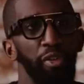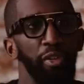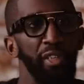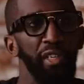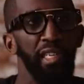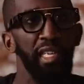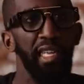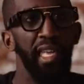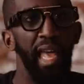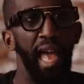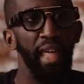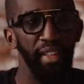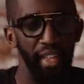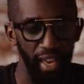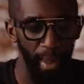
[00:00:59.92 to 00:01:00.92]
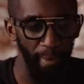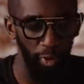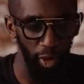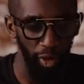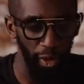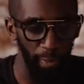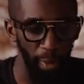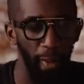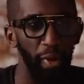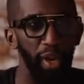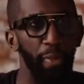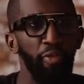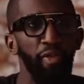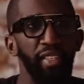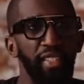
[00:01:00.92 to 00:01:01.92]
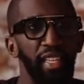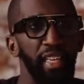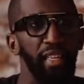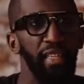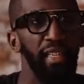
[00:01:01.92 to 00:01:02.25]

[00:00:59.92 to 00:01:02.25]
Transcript: you. Yeah. And then I'm gonna, I'm gonna print it.